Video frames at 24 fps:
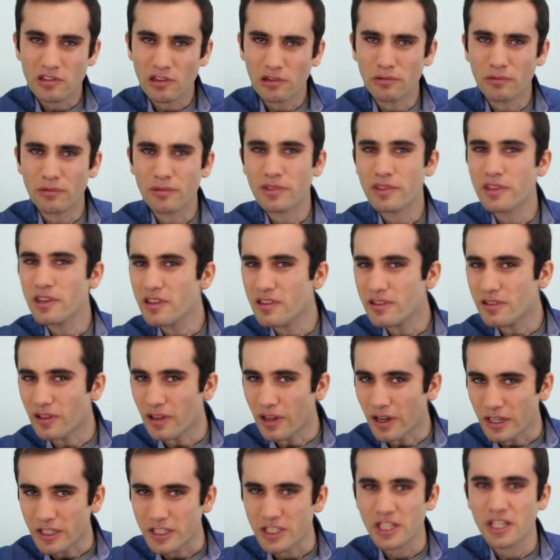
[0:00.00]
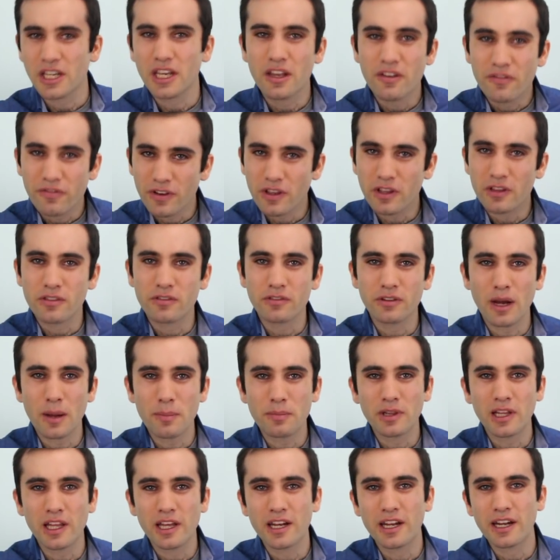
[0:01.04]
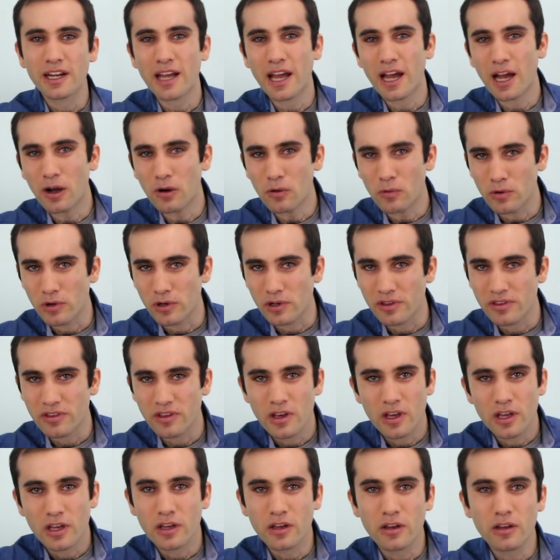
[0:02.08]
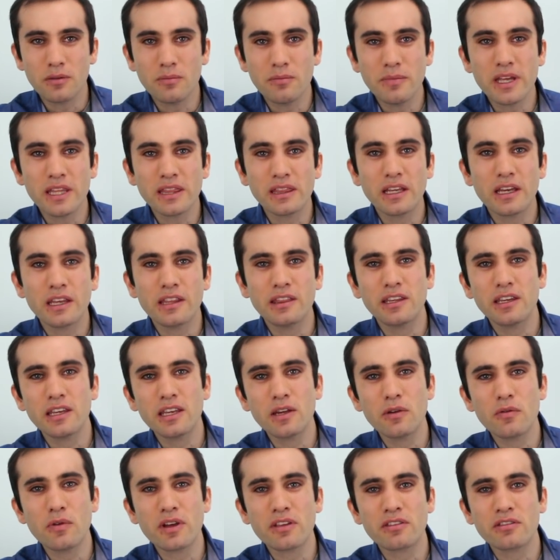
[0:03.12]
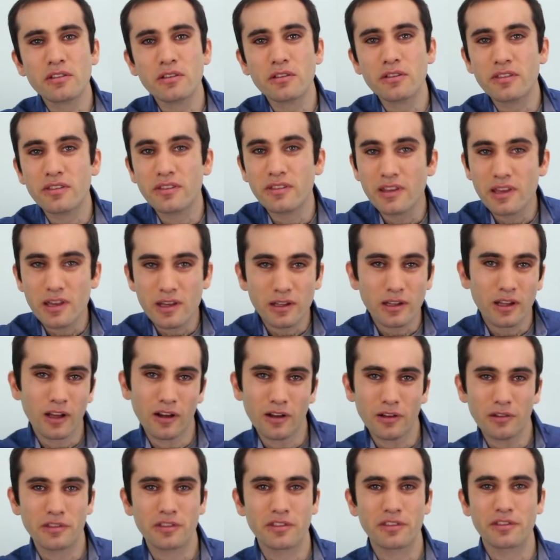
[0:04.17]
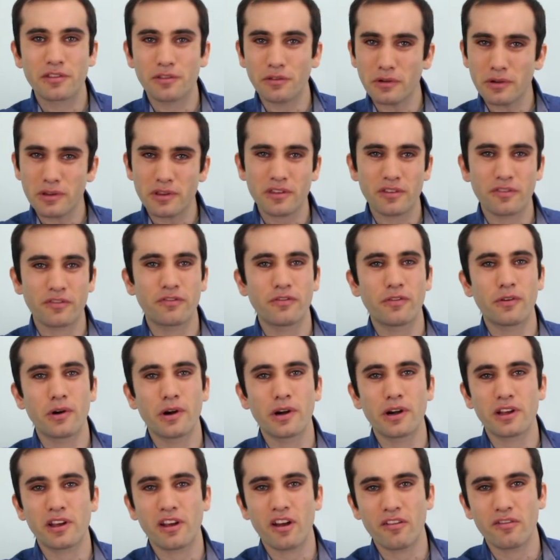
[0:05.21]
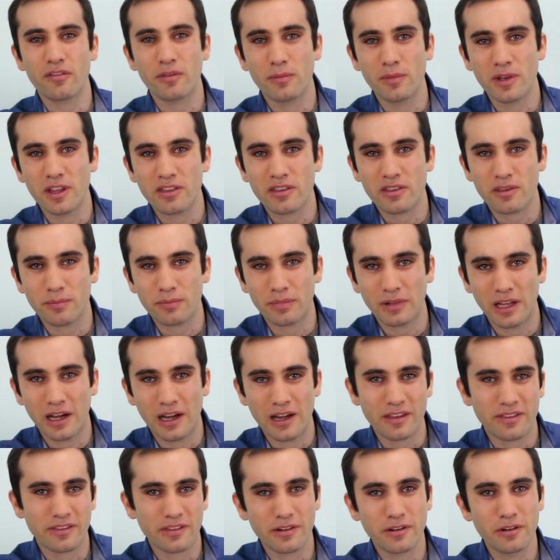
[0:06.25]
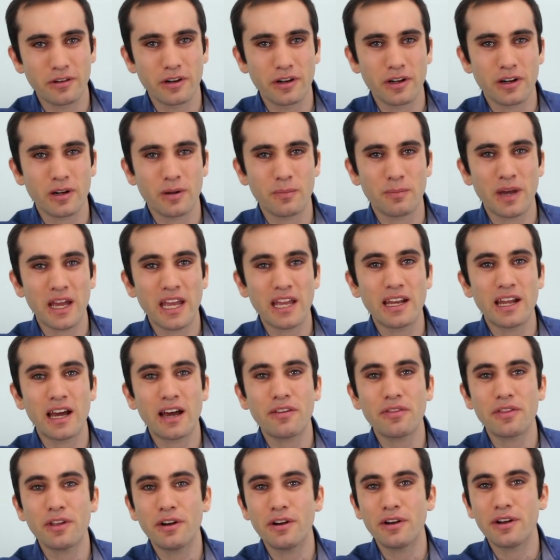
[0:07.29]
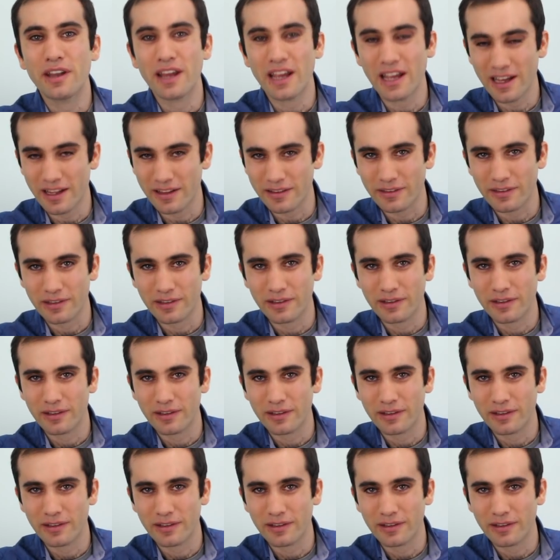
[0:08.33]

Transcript: So this logic, if extrapolated outwards, could mean that the U S could steal all sorts of foreign government supplies in order to pay down their debt.